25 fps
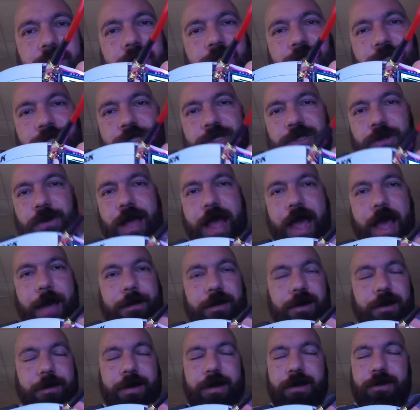I just so
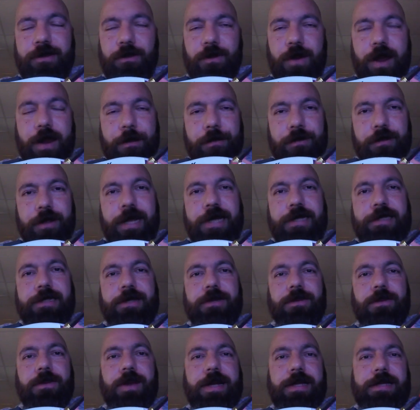happened to be at the right place
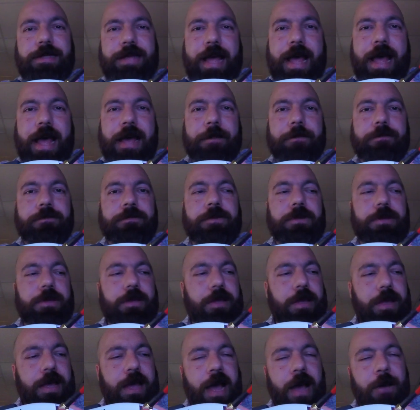at the right time.
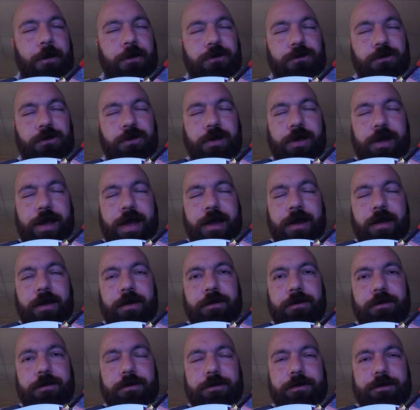I was looking at
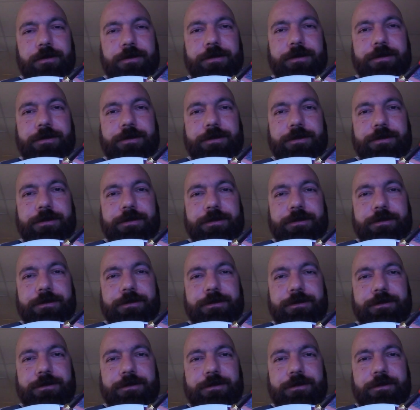a
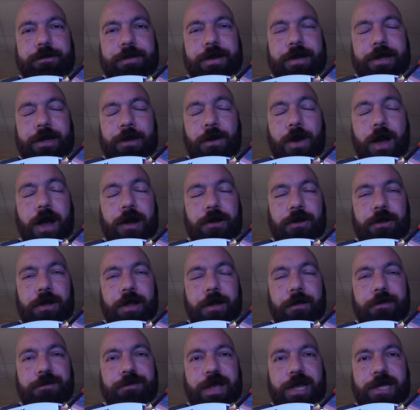Mini Quad
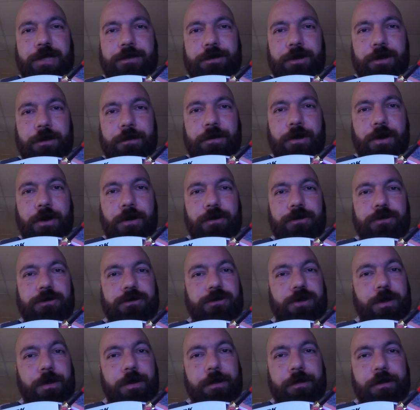Club Facebook
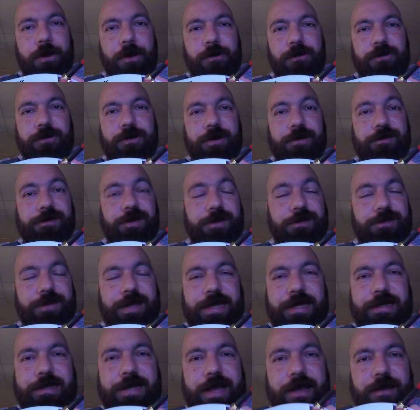post. Someone posted a
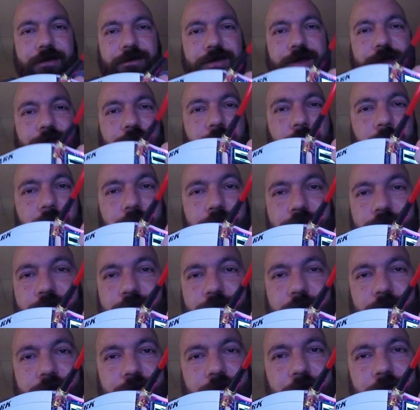15-second video of
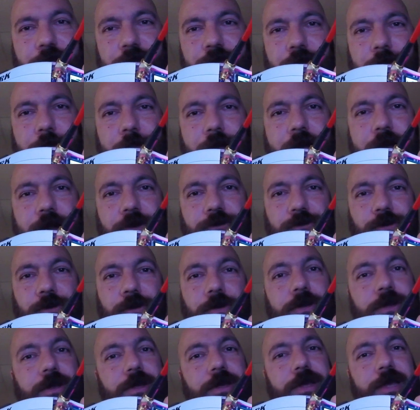this particular
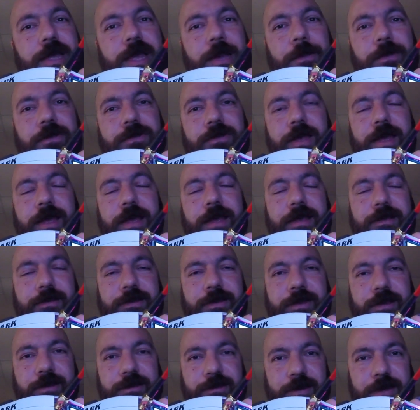module and was like,
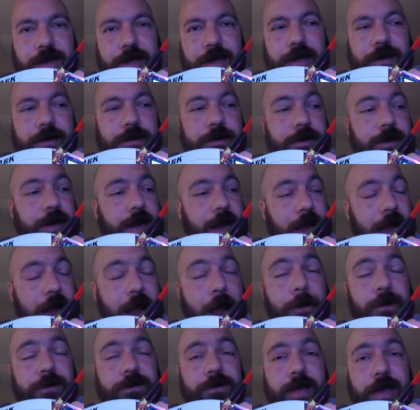isn't this neat? And
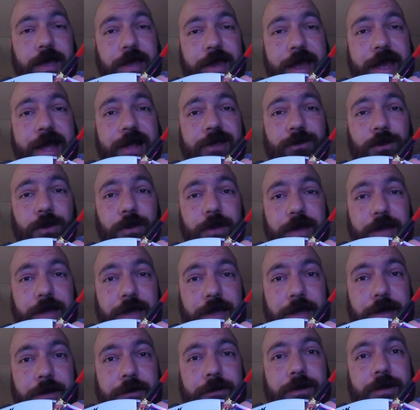I was like, yeah, it's really
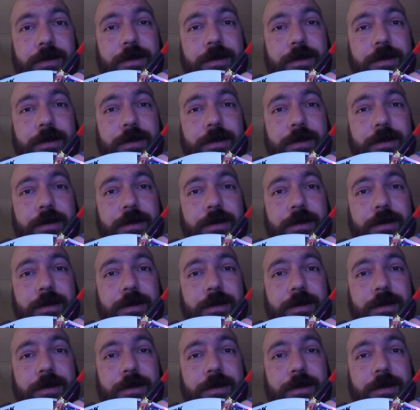neat.